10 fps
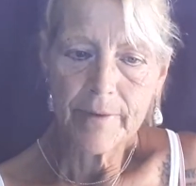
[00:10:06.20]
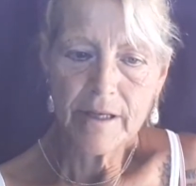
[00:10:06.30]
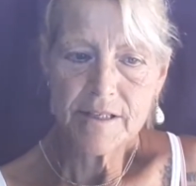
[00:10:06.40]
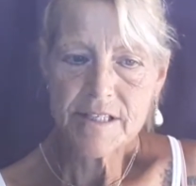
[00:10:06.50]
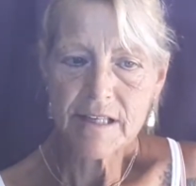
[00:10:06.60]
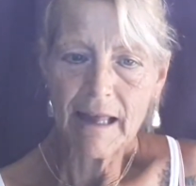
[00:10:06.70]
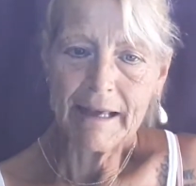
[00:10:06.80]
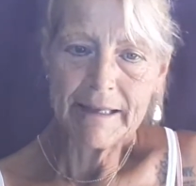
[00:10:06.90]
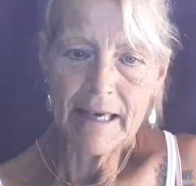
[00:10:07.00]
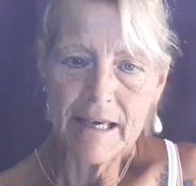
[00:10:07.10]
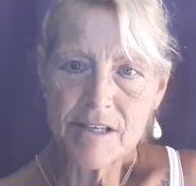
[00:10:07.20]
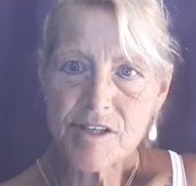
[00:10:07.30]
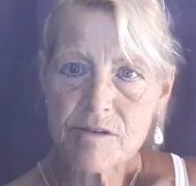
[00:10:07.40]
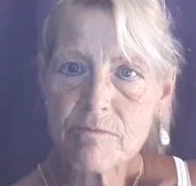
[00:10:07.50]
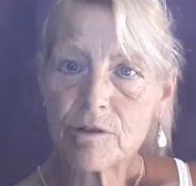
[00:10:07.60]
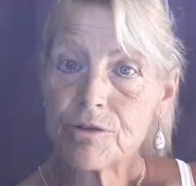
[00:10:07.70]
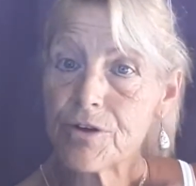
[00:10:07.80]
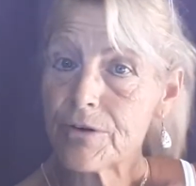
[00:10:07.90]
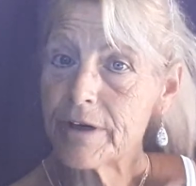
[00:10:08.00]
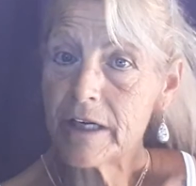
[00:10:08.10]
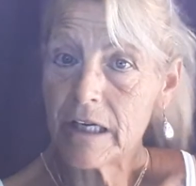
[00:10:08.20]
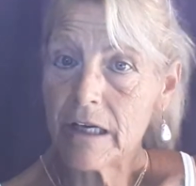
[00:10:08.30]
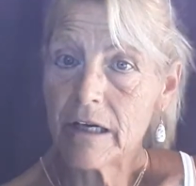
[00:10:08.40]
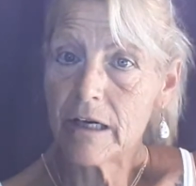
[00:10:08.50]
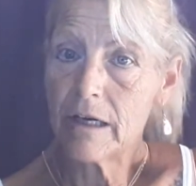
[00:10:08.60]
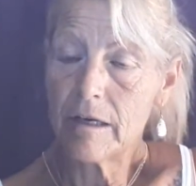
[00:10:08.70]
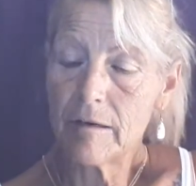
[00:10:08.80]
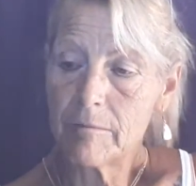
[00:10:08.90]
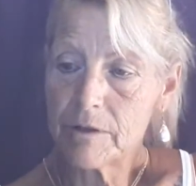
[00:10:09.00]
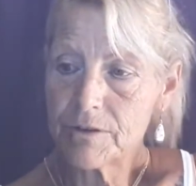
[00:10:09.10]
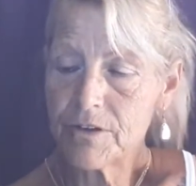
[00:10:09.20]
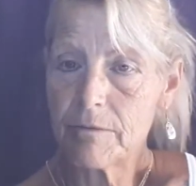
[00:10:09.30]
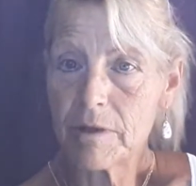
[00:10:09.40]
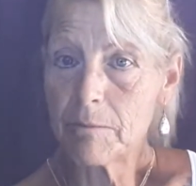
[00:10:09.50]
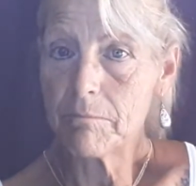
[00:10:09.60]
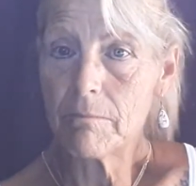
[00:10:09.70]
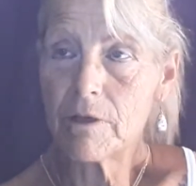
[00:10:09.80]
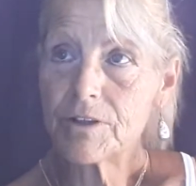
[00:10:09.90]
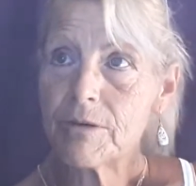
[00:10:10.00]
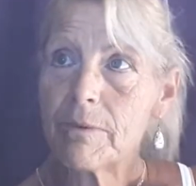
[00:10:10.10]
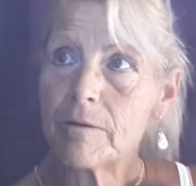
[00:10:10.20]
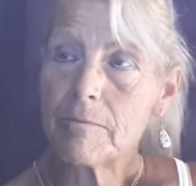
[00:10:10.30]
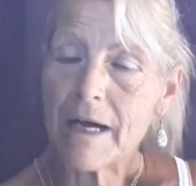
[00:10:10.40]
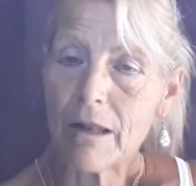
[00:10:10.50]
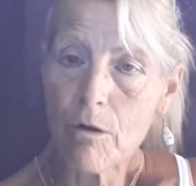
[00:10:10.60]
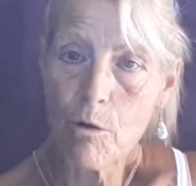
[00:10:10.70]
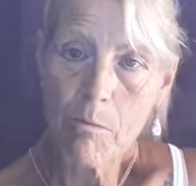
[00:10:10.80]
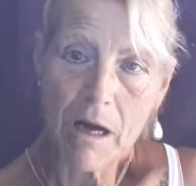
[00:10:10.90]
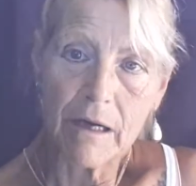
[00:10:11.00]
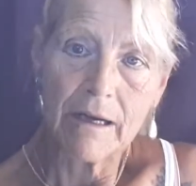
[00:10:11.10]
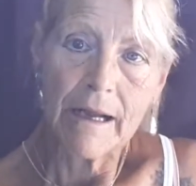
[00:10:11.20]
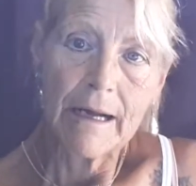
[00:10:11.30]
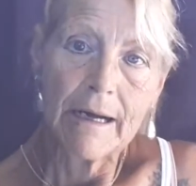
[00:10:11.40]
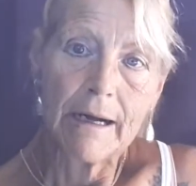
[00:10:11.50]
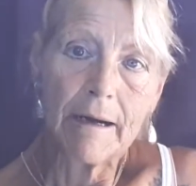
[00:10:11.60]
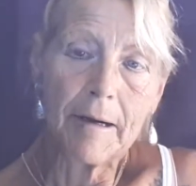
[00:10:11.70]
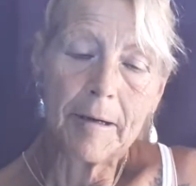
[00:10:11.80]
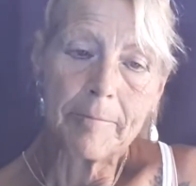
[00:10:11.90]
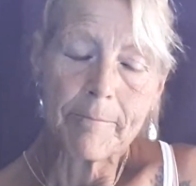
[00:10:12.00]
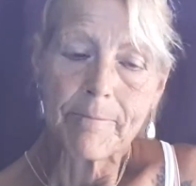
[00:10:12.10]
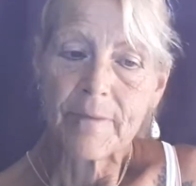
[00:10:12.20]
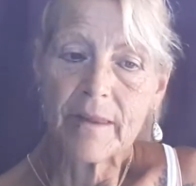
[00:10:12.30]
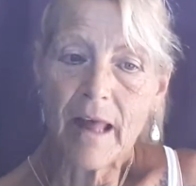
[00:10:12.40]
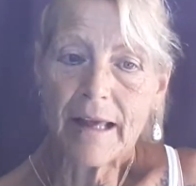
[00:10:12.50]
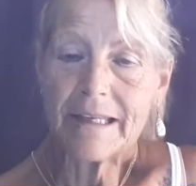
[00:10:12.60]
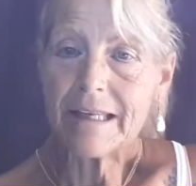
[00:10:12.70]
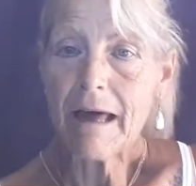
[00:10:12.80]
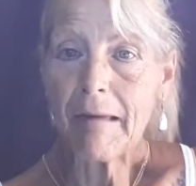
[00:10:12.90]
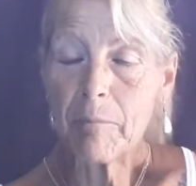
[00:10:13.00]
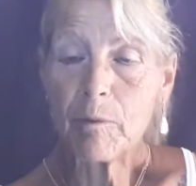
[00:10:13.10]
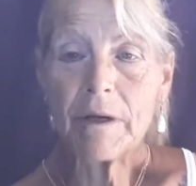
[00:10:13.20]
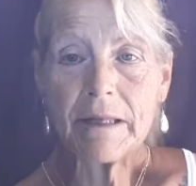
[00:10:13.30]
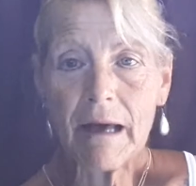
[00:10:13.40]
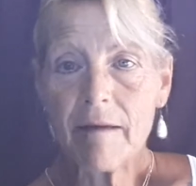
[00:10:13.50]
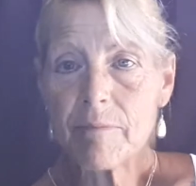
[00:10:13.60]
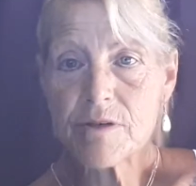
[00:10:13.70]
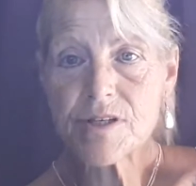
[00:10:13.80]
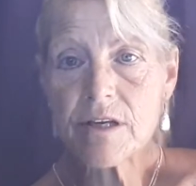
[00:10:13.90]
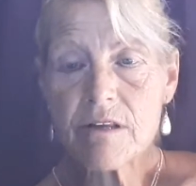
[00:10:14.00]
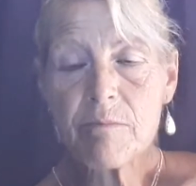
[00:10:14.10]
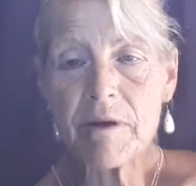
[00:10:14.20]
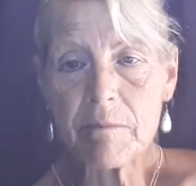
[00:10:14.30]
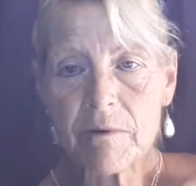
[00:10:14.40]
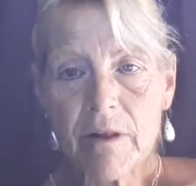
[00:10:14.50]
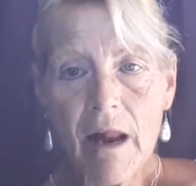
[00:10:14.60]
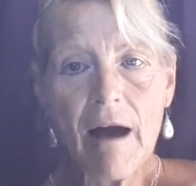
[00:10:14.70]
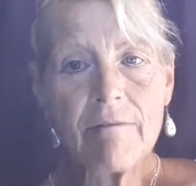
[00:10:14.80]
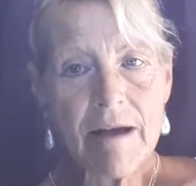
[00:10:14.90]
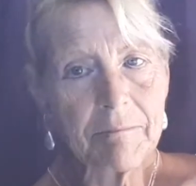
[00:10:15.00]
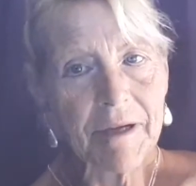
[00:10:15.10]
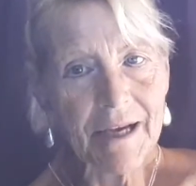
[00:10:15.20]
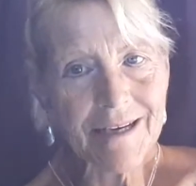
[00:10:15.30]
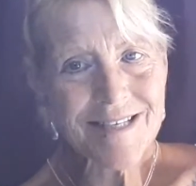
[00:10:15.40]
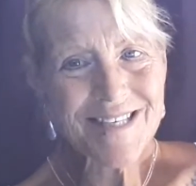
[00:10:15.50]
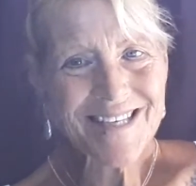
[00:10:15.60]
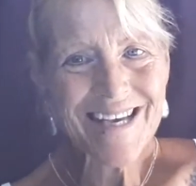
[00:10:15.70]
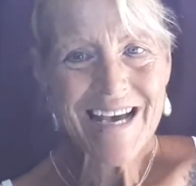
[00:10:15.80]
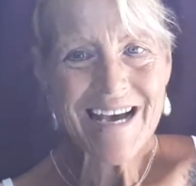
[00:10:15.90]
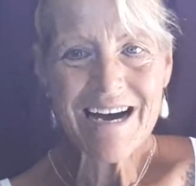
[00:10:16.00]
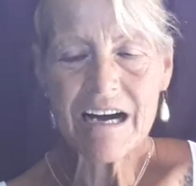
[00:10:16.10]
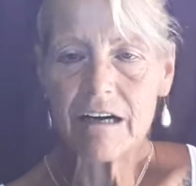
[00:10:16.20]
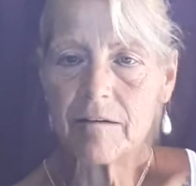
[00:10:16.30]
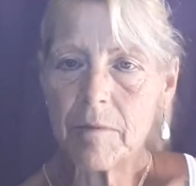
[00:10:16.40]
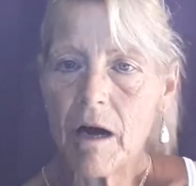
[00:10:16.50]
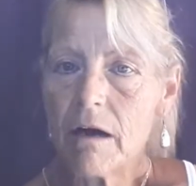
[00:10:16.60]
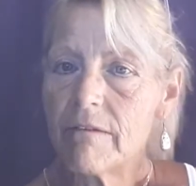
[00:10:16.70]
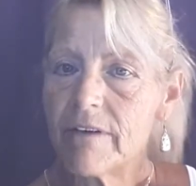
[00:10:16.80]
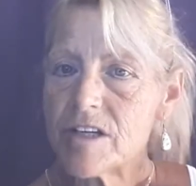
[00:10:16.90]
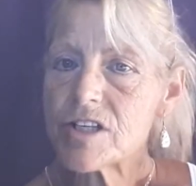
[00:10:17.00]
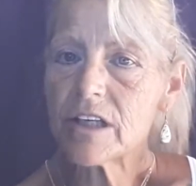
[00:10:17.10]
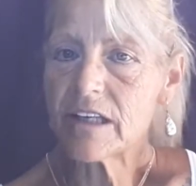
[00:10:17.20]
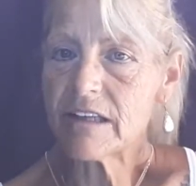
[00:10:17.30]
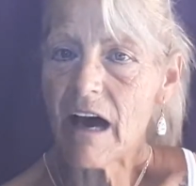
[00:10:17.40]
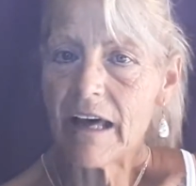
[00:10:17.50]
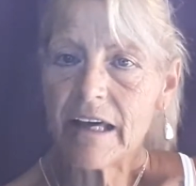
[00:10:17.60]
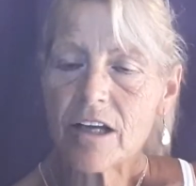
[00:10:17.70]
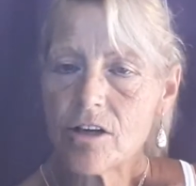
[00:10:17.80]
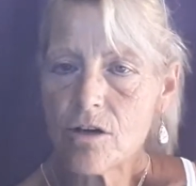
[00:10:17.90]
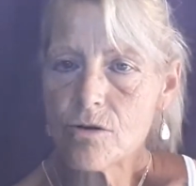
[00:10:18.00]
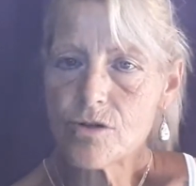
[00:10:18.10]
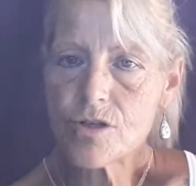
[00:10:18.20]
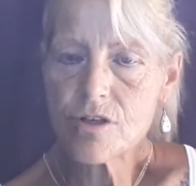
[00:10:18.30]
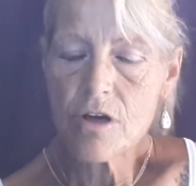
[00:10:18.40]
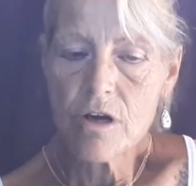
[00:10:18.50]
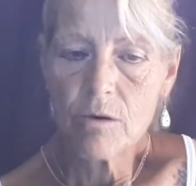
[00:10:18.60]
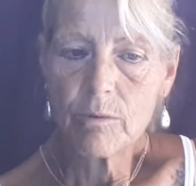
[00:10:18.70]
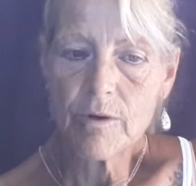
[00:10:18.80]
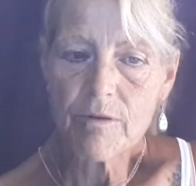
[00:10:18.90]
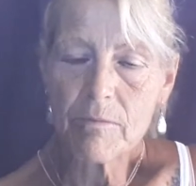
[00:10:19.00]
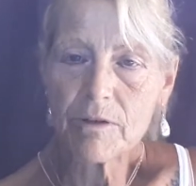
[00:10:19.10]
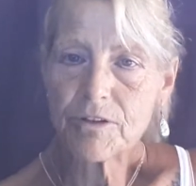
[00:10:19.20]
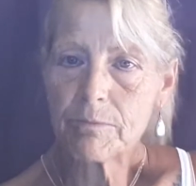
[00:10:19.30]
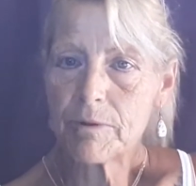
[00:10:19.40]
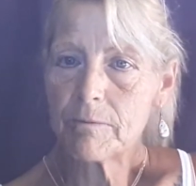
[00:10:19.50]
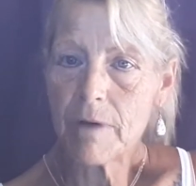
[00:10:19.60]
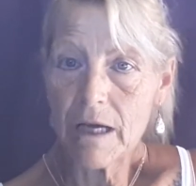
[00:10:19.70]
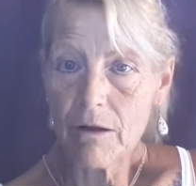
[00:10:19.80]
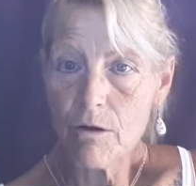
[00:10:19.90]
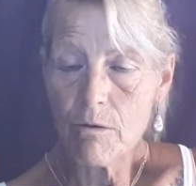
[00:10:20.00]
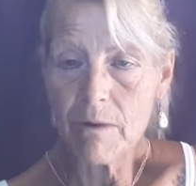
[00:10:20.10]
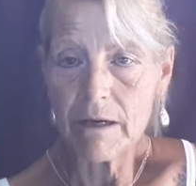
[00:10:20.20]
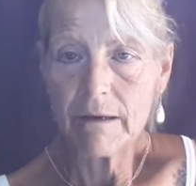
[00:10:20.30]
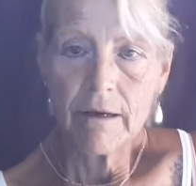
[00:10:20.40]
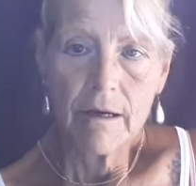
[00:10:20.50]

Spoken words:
It's like a smoldering multiple myeloma. 99.9% of the people that have MGUS are eventually diagnosed with multiple myeloma.